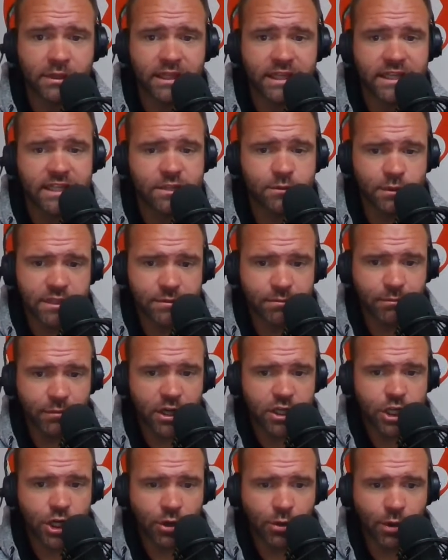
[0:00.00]
release was
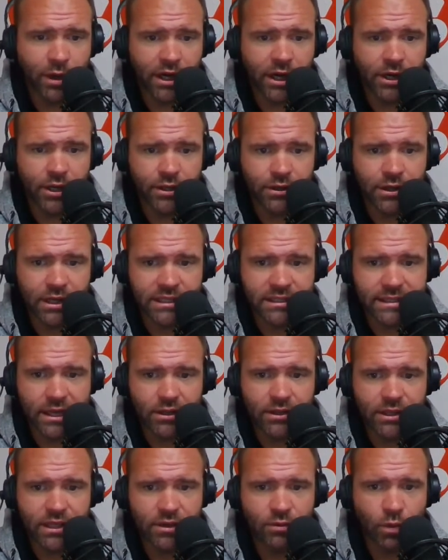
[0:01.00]
much quicker. You could
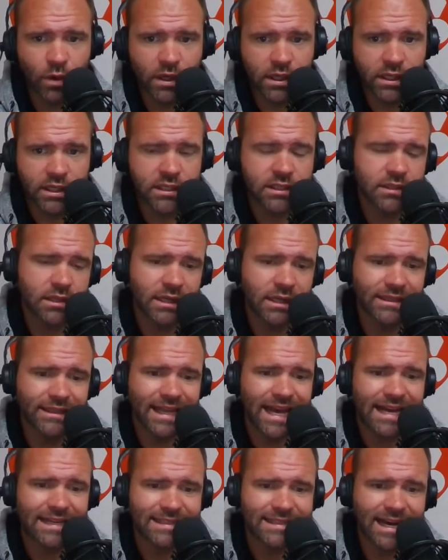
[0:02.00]
tell he worked a
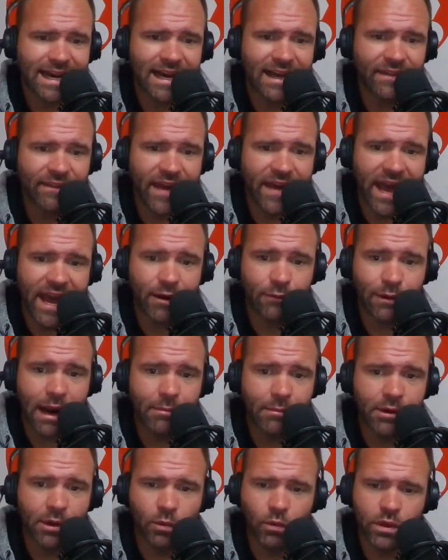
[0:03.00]
lot on that.
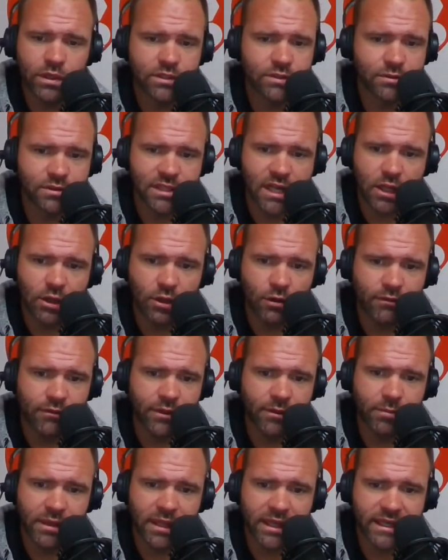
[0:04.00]
Robert Woods was all
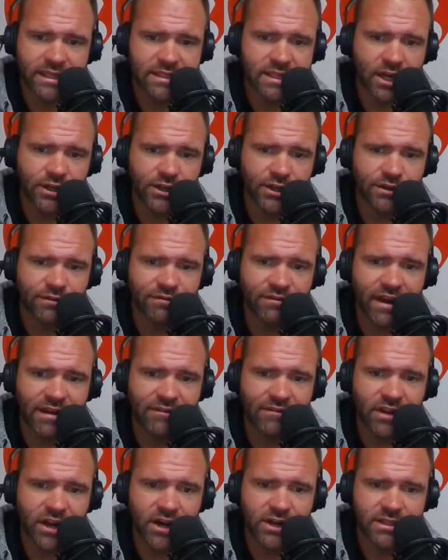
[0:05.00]
over the place,
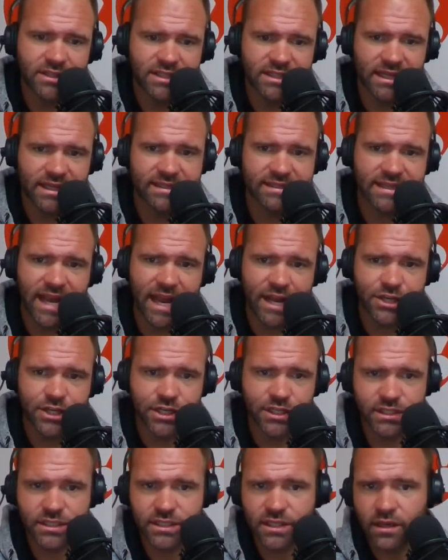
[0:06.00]
105 yards, six
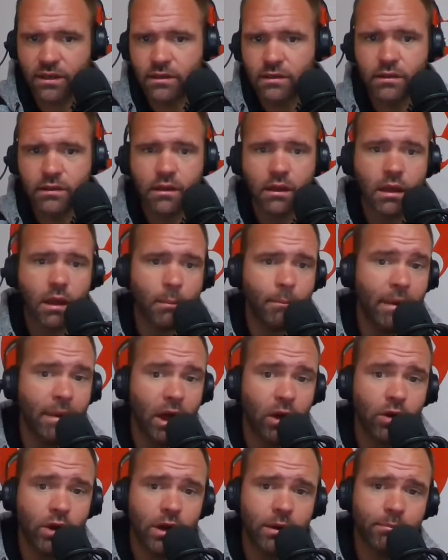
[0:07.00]
catches.
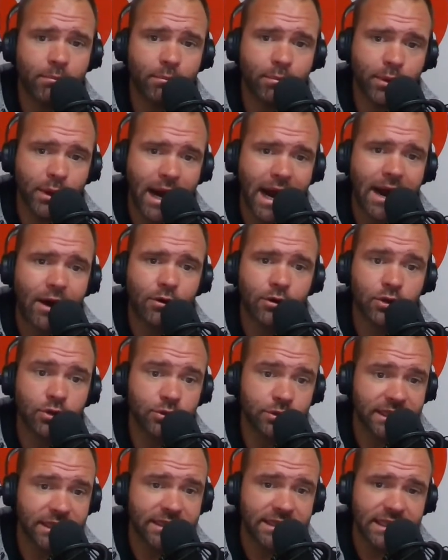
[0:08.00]
Malcolm Brown,
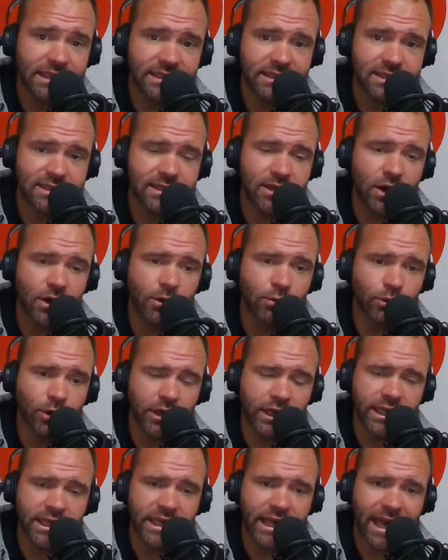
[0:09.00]
who didn't get the start,
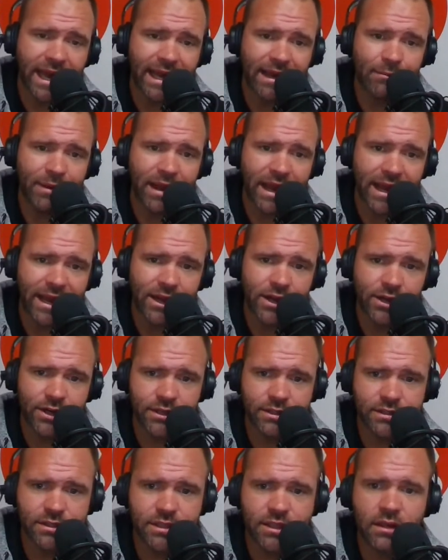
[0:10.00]
rookie Cam
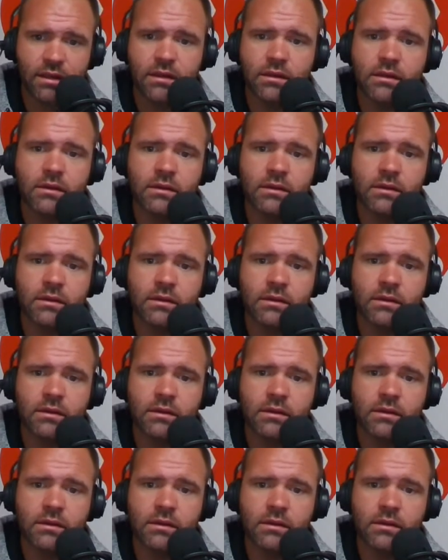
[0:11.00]
Akers